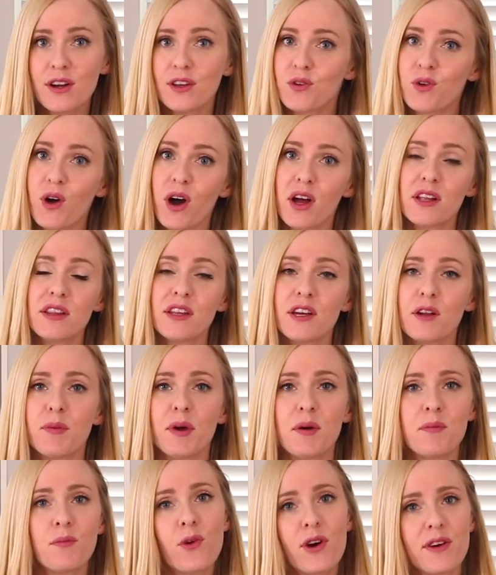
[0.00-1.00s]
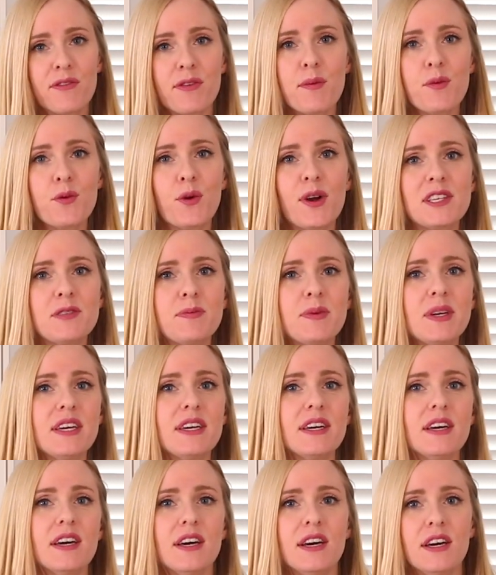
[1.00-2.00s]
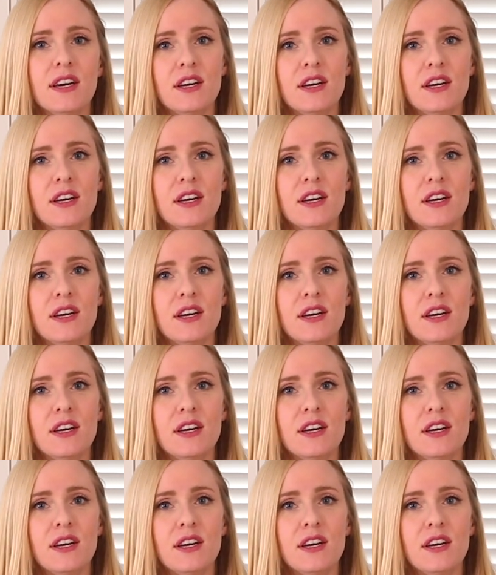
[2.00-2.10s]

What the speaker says: you got a little bit more from the recipe,